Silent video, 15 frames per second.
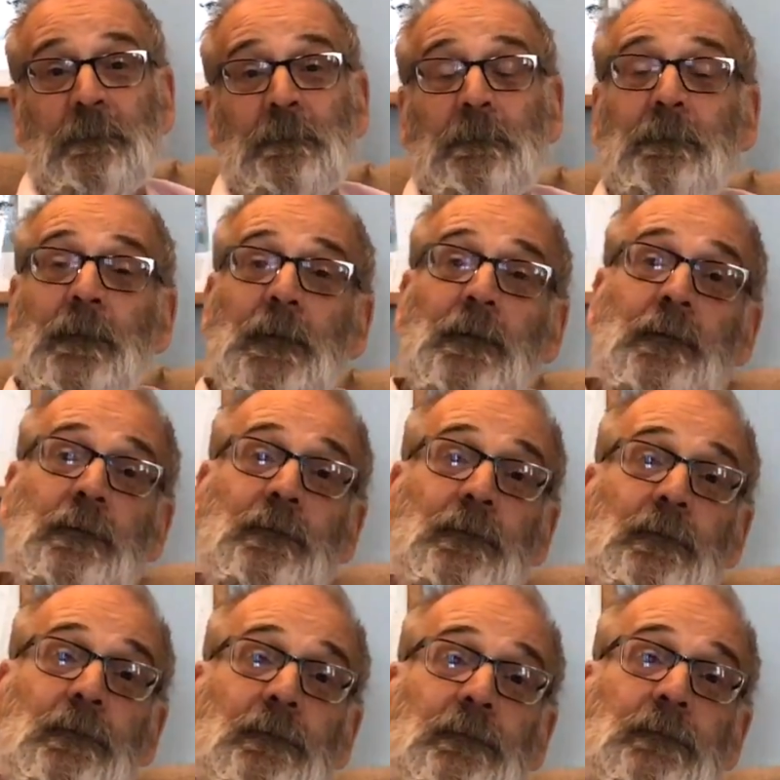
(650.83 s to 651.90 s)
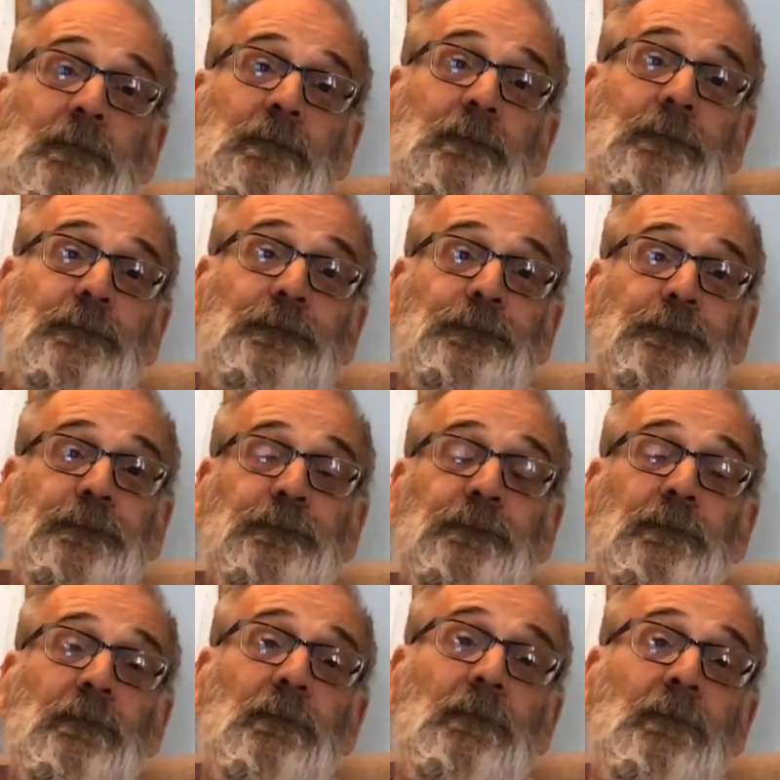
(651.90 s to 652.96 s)
There's a very touching scene
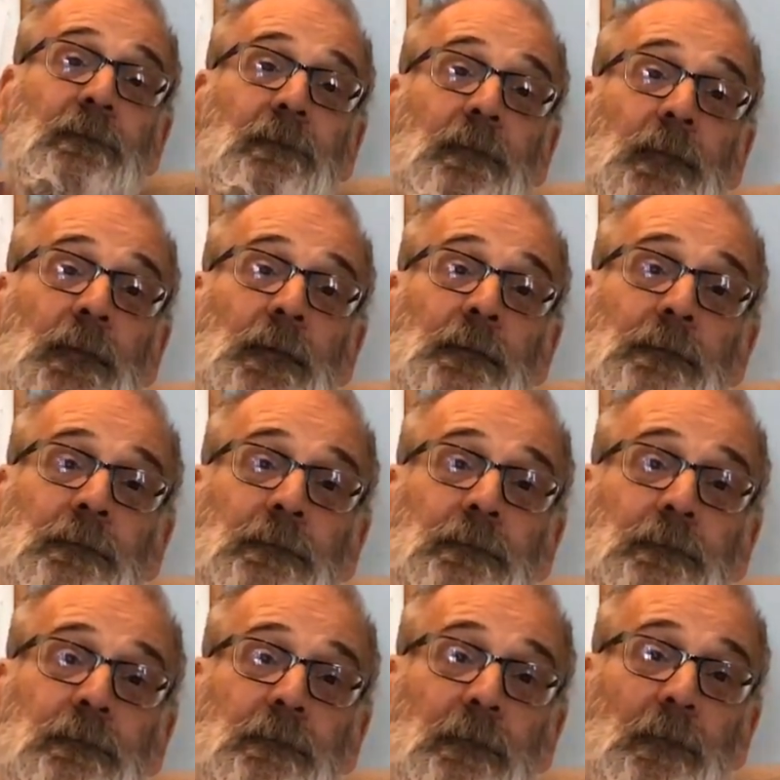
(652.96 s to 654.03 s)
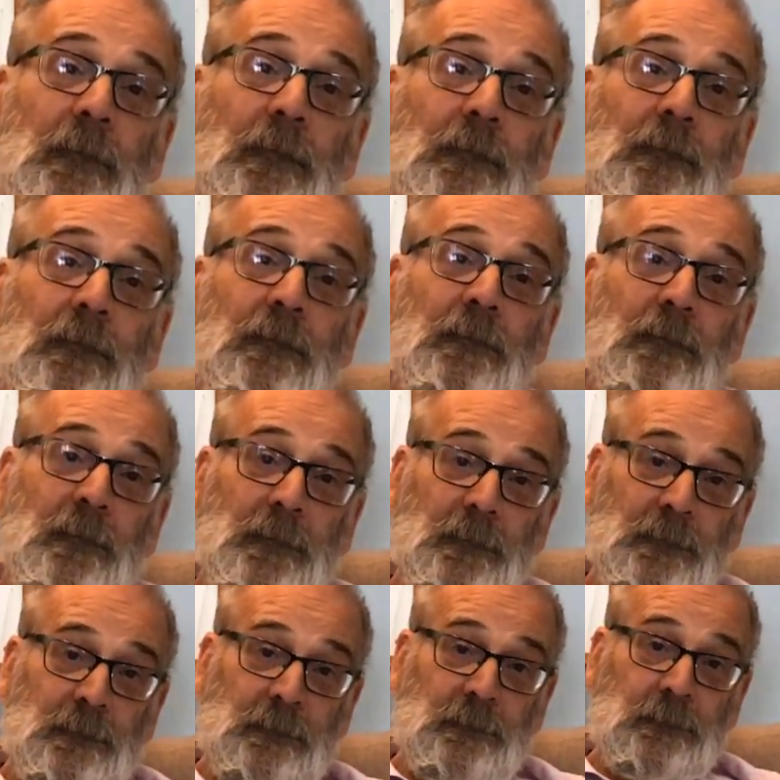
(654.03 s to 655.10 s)
in the film, which I saw the
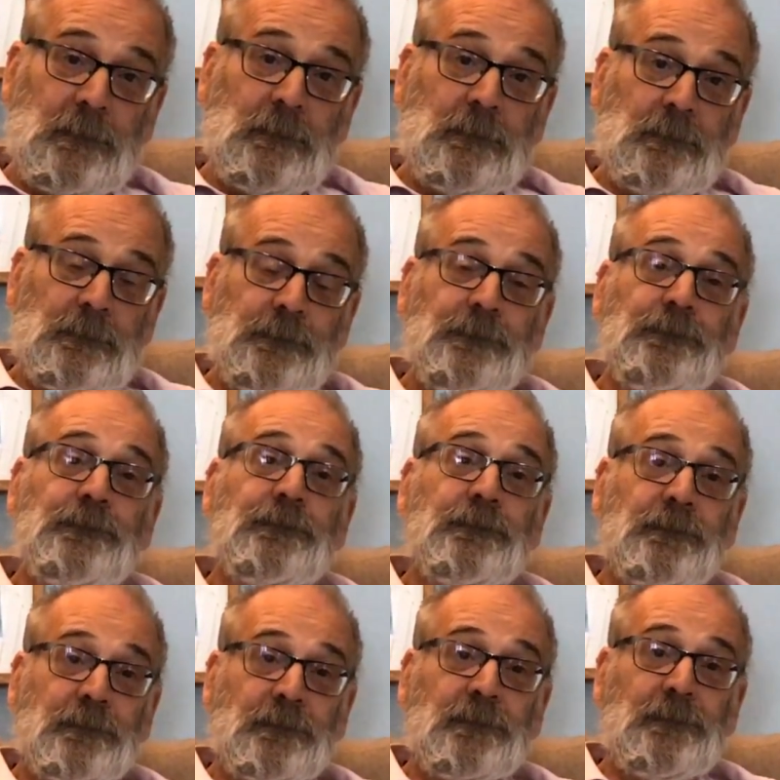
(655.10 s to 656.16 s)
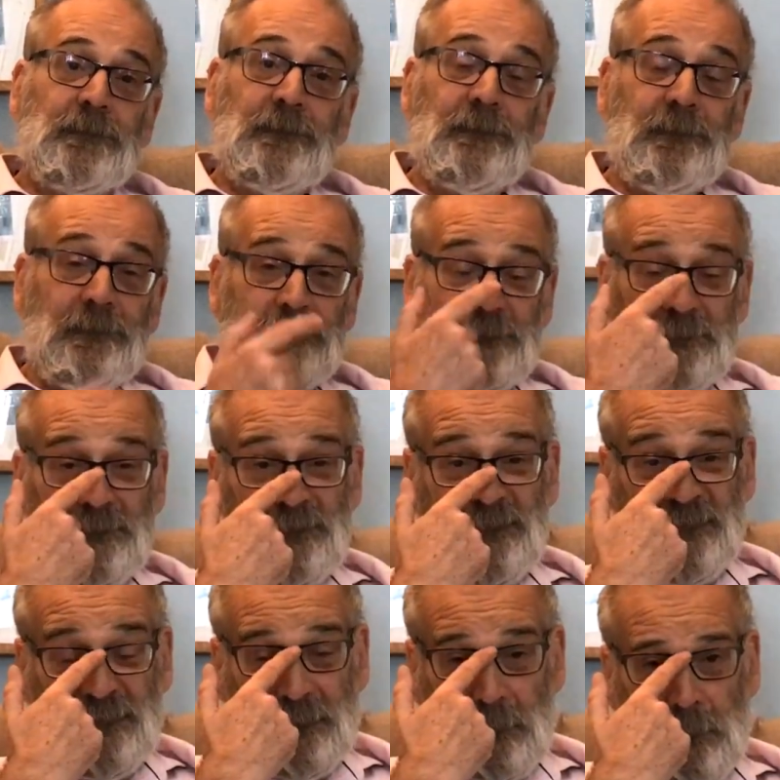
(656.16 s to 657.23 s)
film in Sydney and it's when
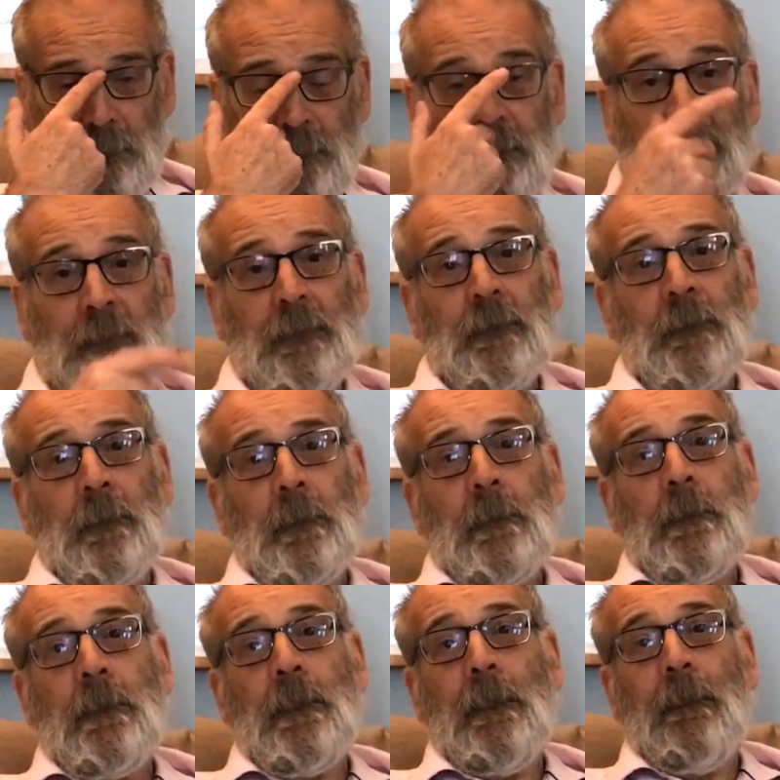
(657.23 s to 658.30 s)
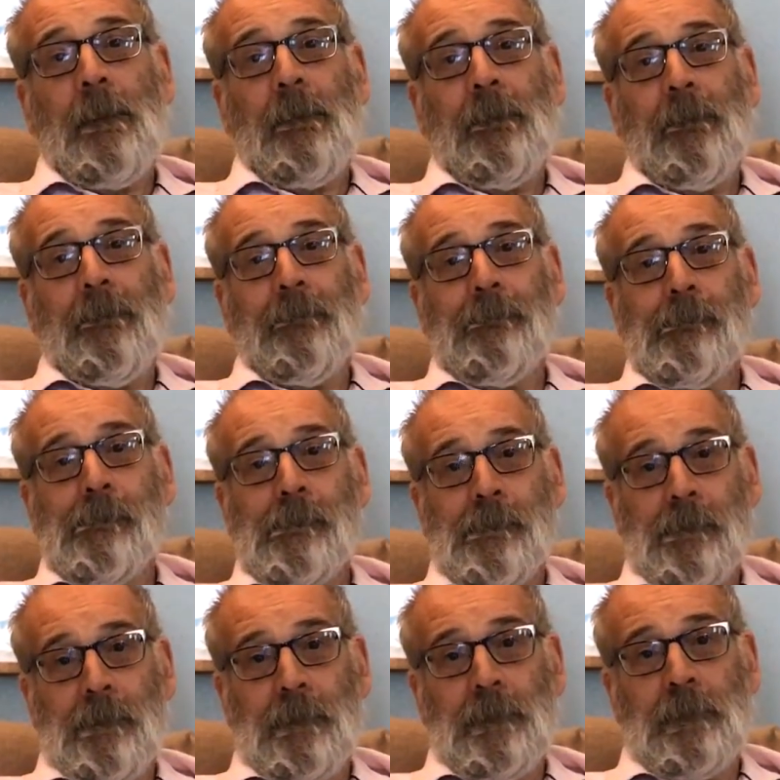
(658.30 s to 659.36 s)
the Gethin character meets, I
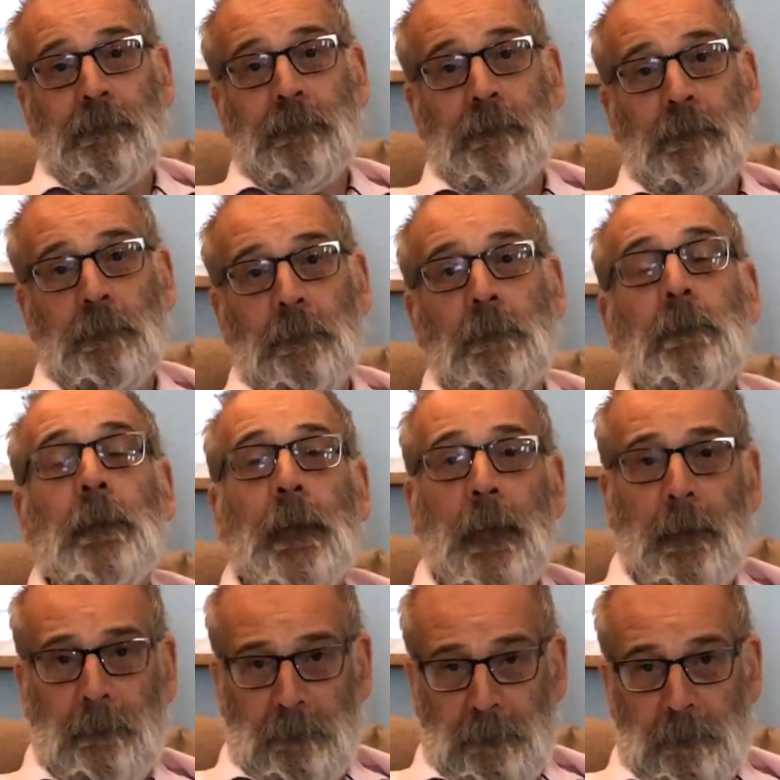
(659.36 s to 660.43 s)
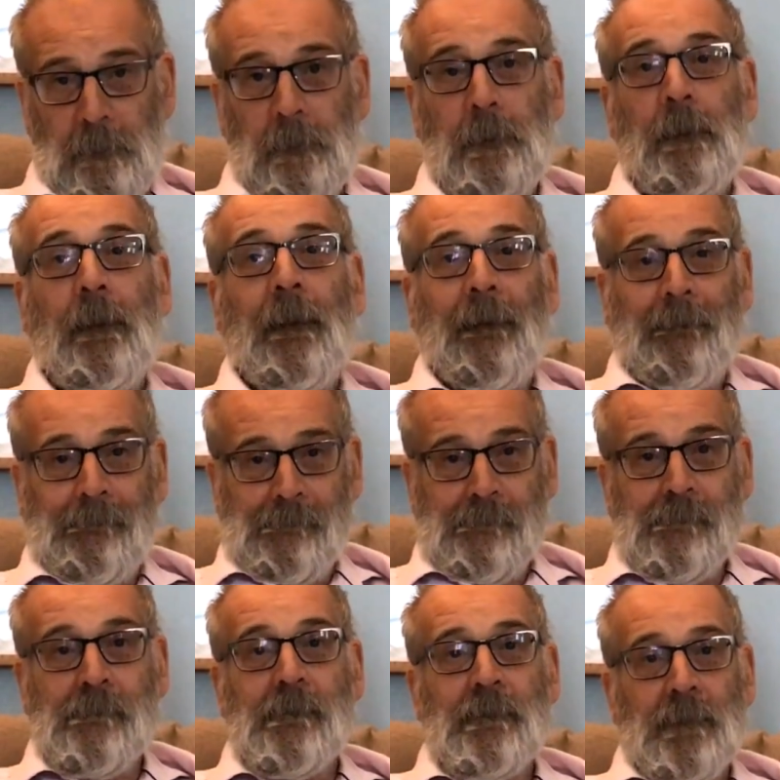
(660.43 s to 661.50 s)
believe, his mother. Yeah. And they're
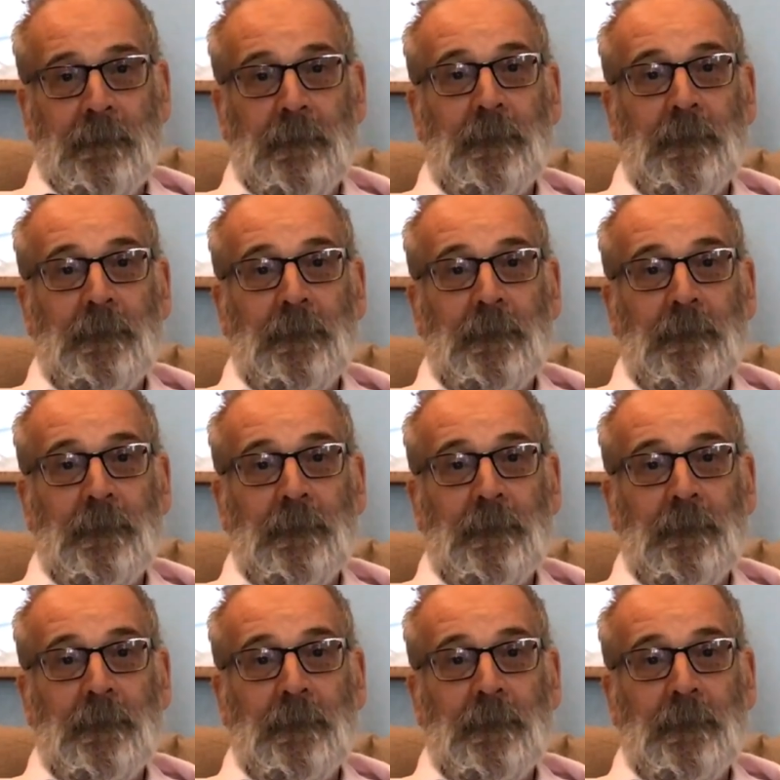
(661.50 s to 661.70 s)
reunited.